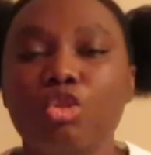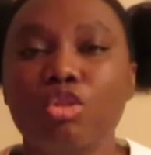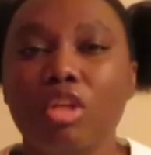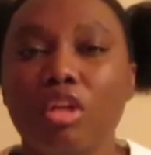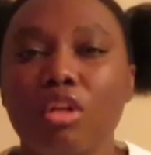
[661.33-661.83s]
to
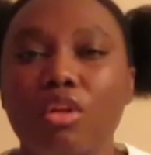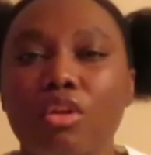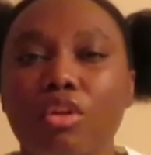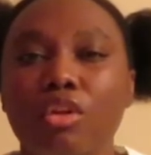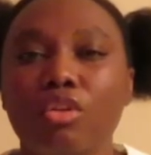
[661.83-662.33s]

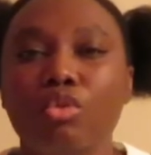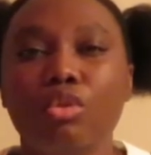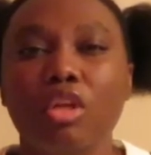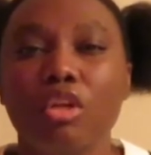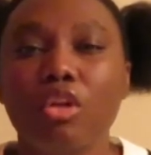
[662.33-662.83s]

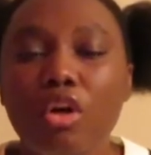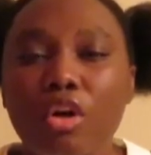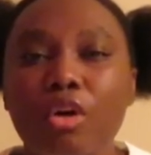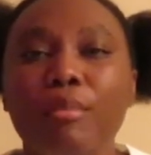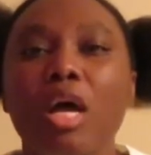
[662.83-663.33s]
the
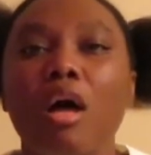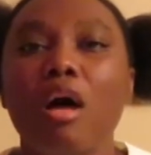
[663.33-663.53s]
club.